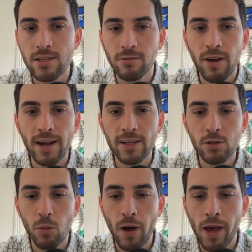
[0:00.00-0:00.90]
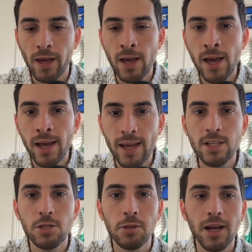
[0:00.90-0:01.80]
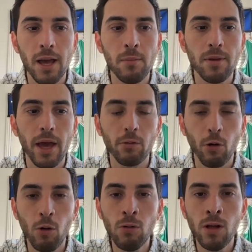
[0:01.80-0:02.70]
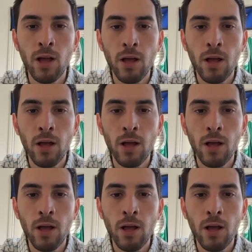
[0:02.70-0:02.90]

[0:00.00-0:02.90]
to find his way into an NBA role.